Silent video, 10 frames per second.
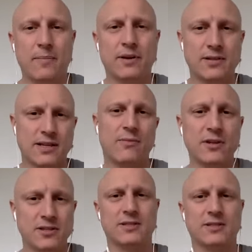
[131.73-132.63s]
because I
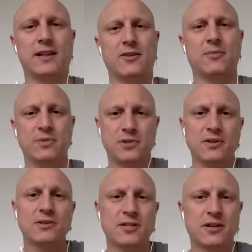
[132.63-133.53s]
wanted to take the
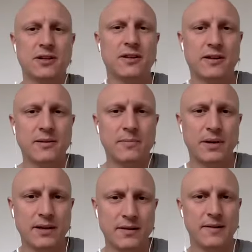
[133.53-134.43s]
opportunity to start another company.